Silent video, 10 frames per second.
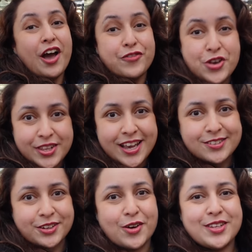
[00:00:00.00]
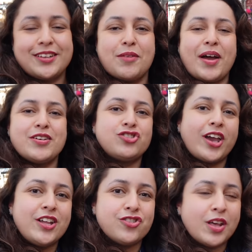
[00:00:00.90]
a few days ago Disneyland Paris
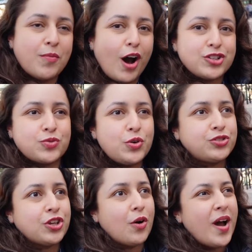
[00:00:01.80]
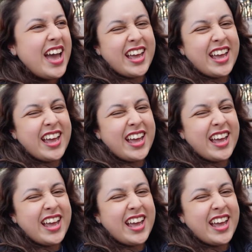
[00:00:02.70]
changed the mask rule so